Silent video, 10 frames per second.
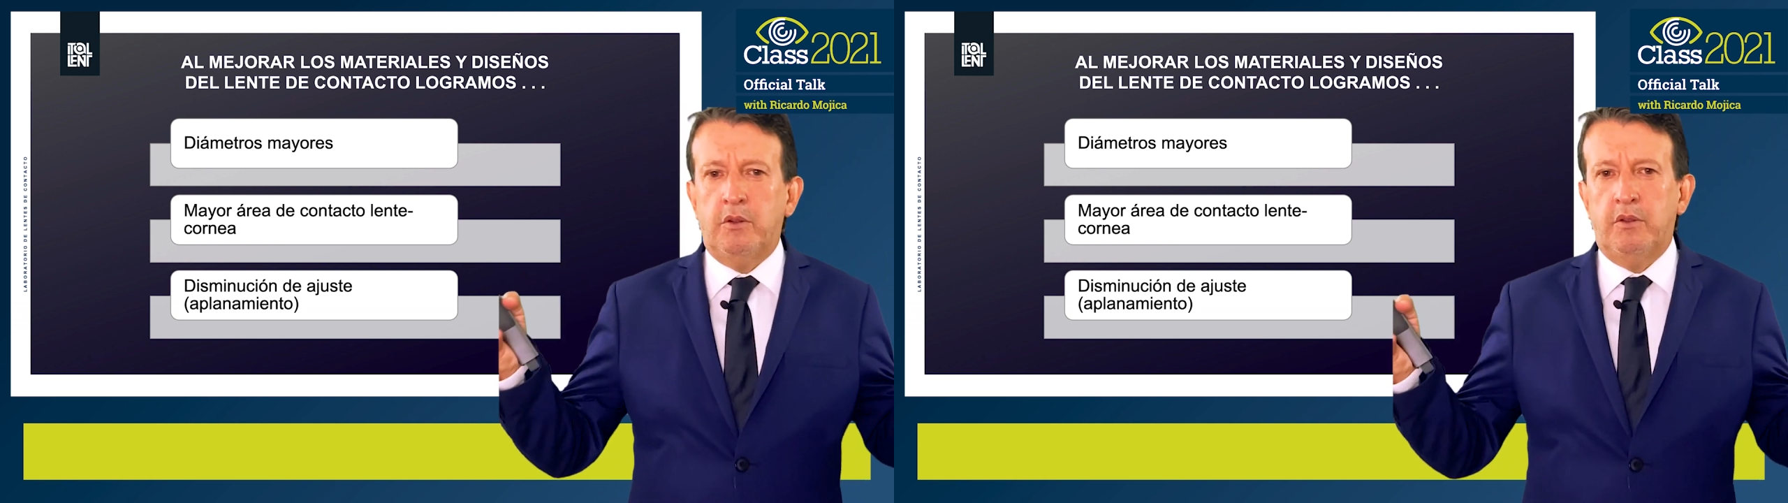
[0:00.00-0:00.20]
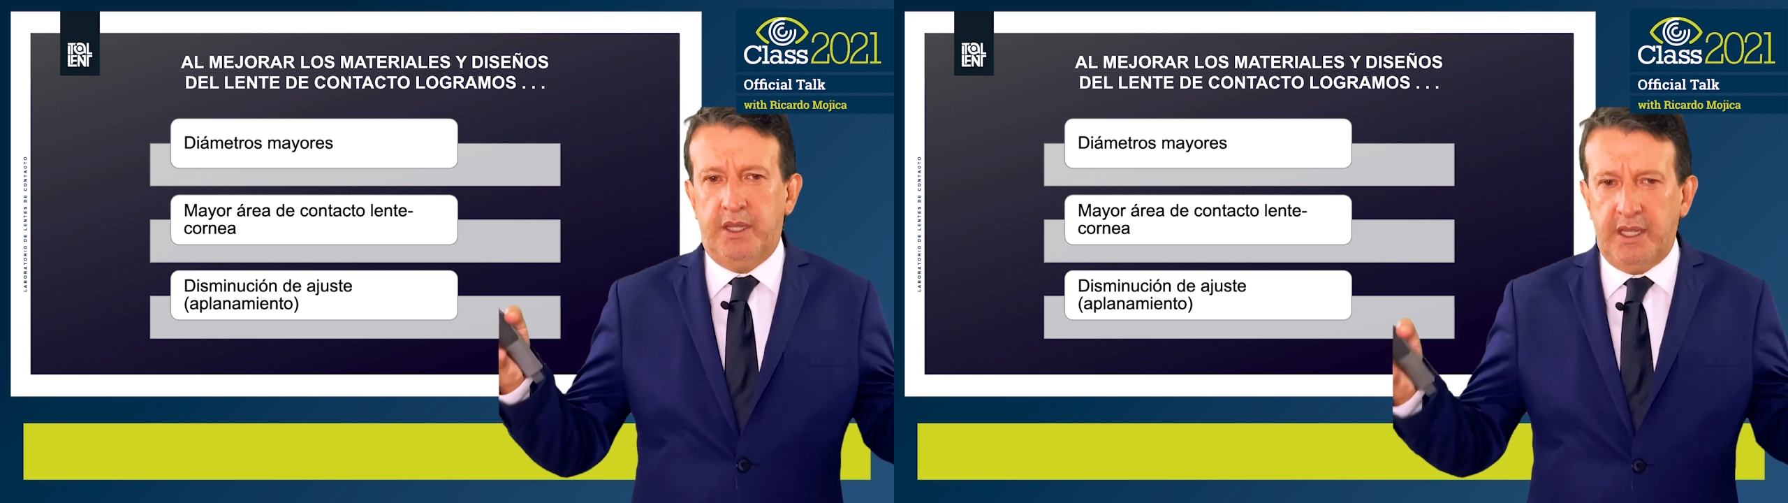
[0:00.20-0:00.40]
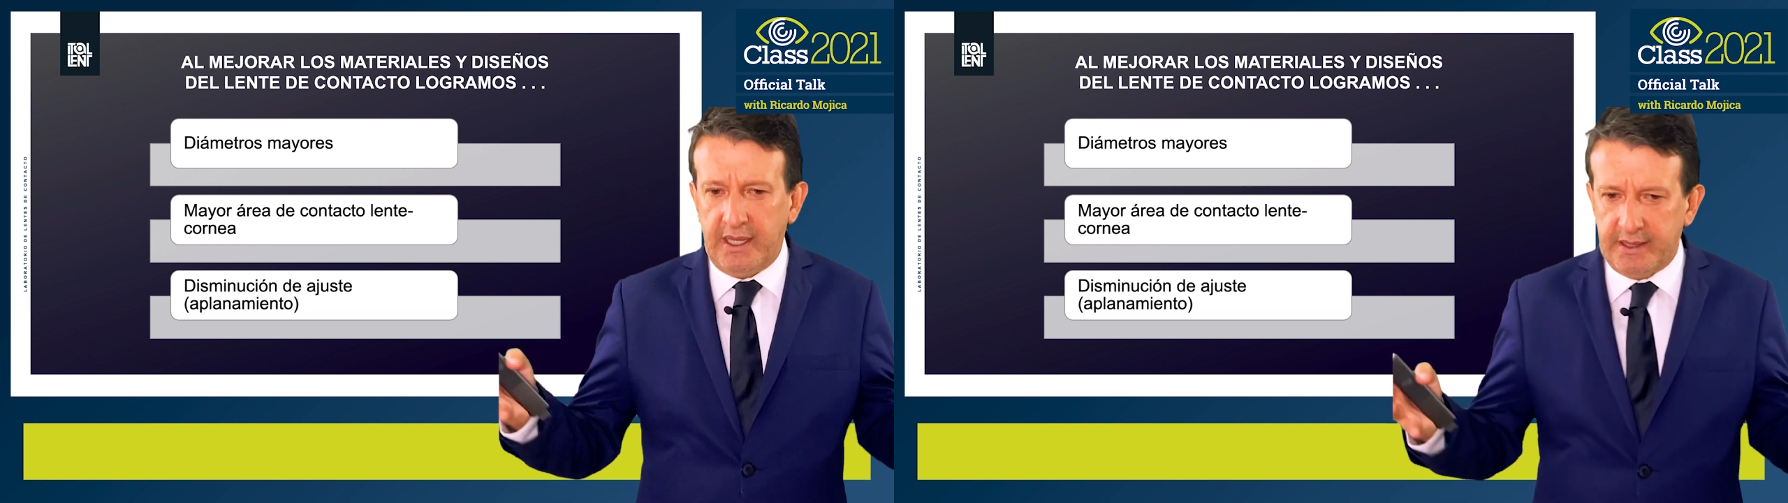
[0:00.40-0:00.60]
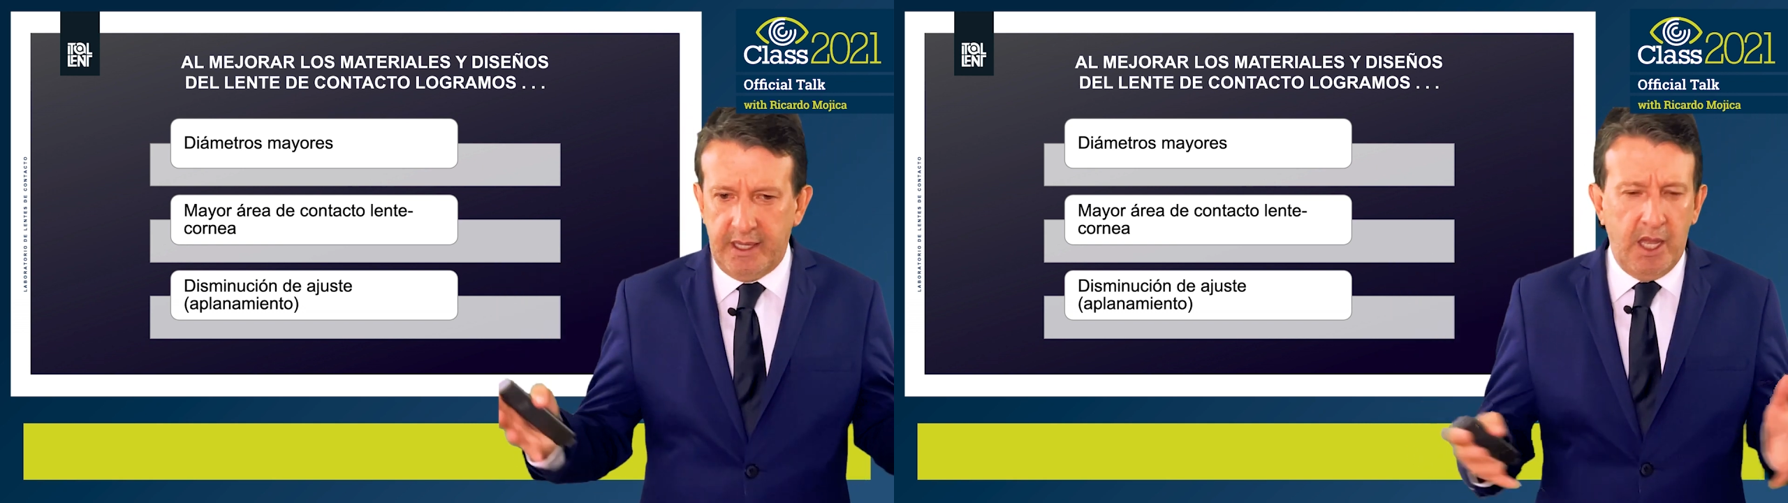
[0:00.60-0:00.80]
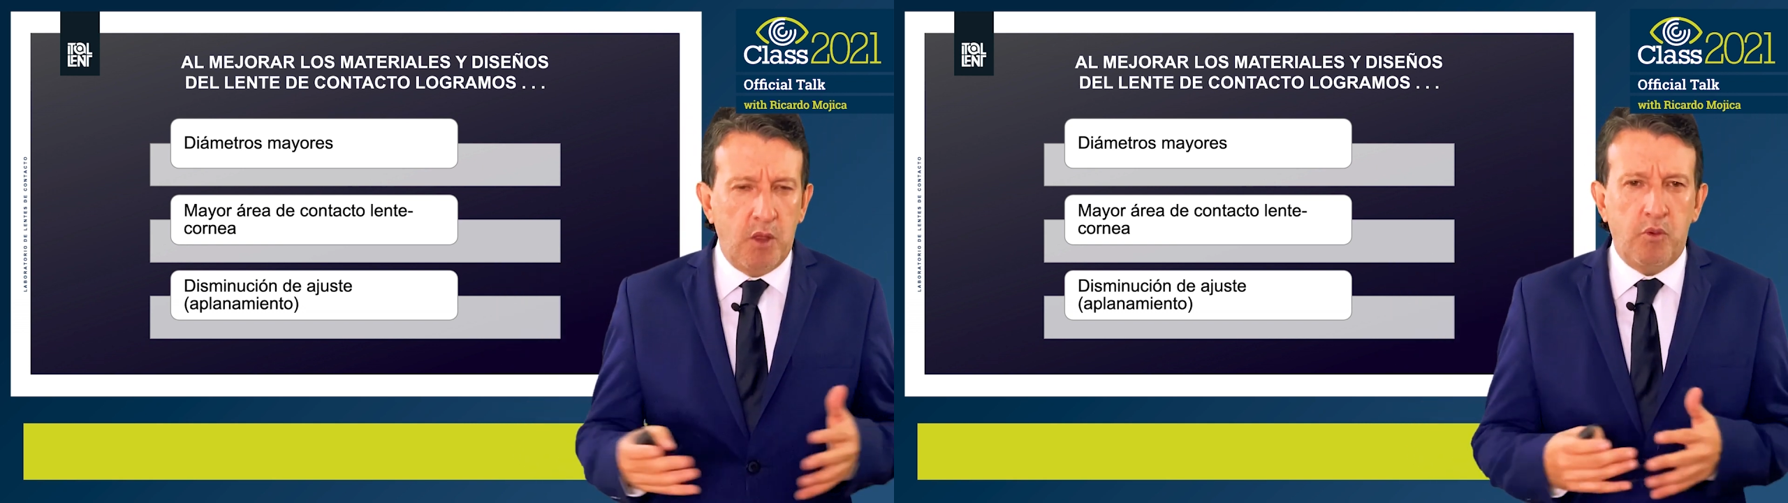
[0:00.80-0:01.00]
then a
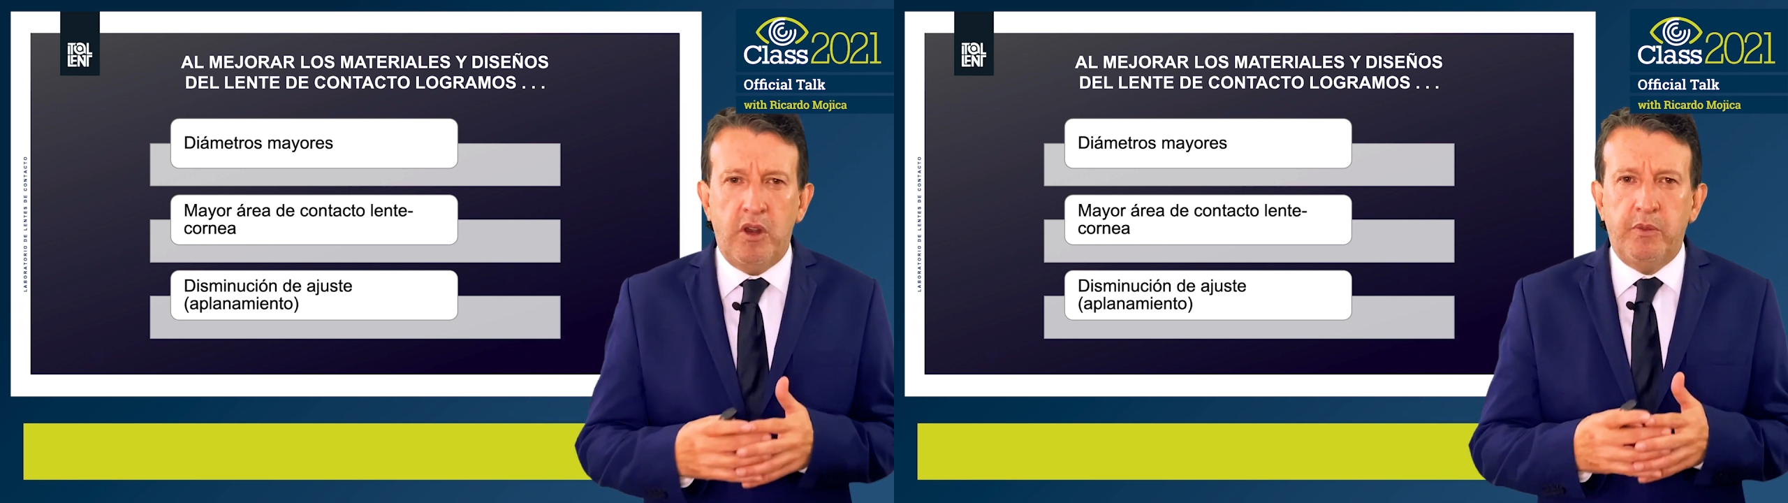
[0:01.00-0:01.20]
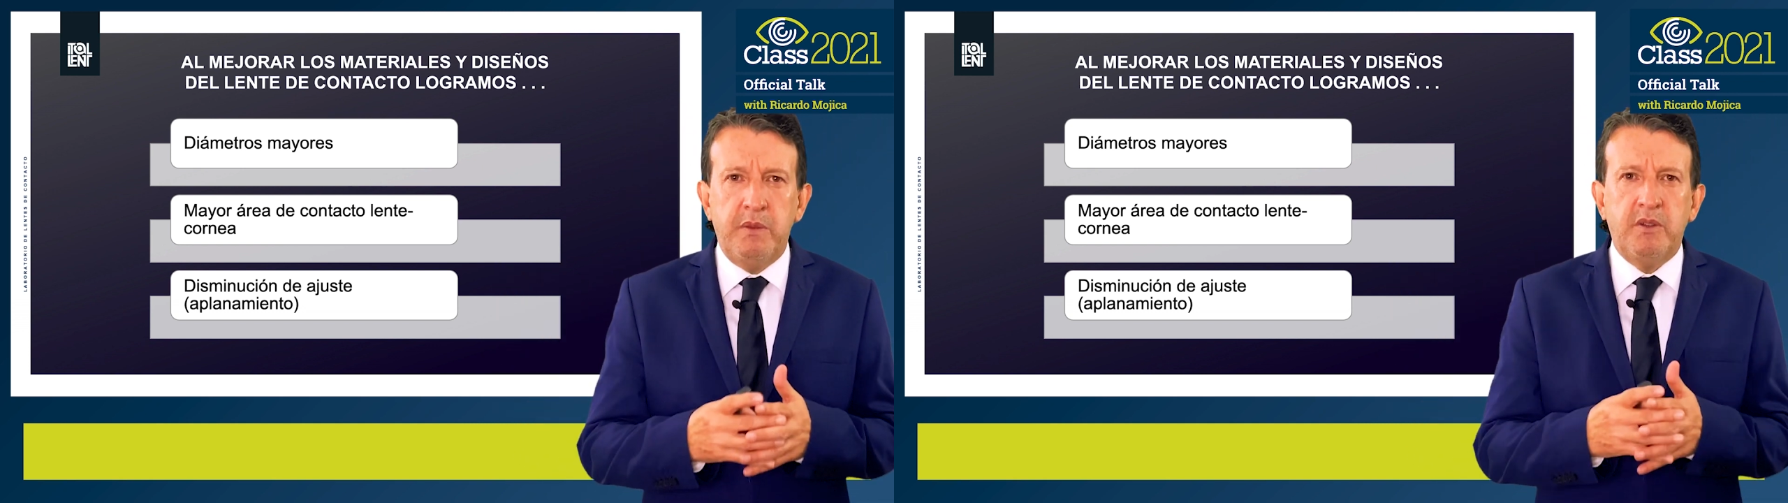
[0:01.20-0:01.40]
lenticular with a